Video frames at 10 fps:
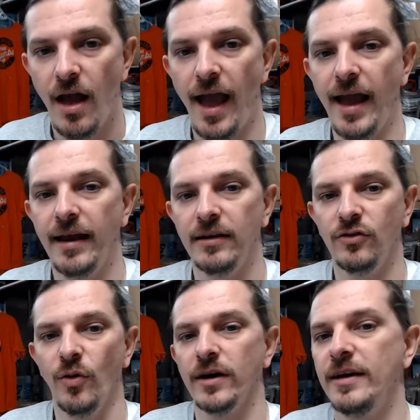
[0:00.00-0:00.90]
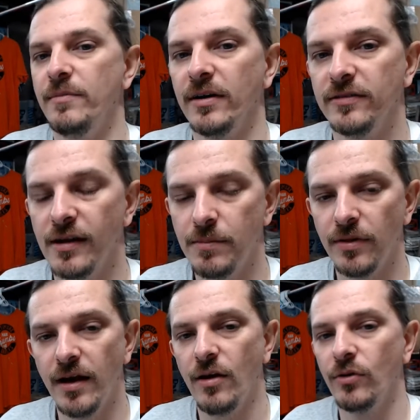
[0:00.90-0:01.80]
And do I keep my sniper
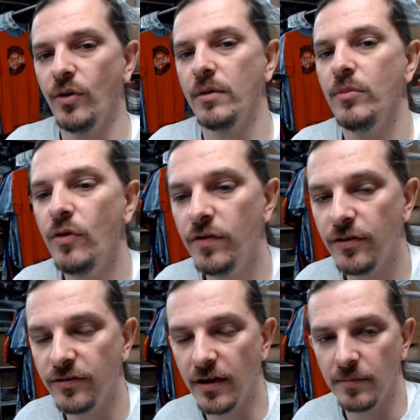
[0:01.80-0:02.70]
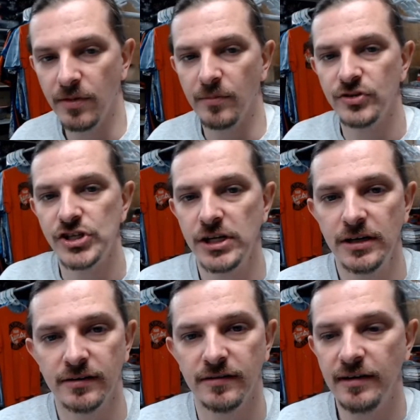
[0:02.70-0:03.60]
there, or do I move the sniper, the machine
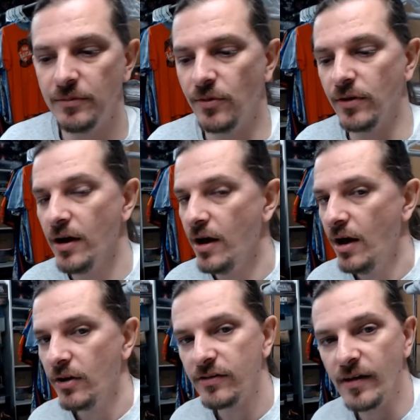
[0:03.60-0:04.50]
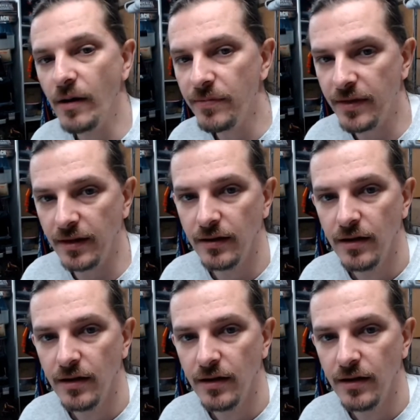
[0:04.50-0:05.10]
gun team, or something?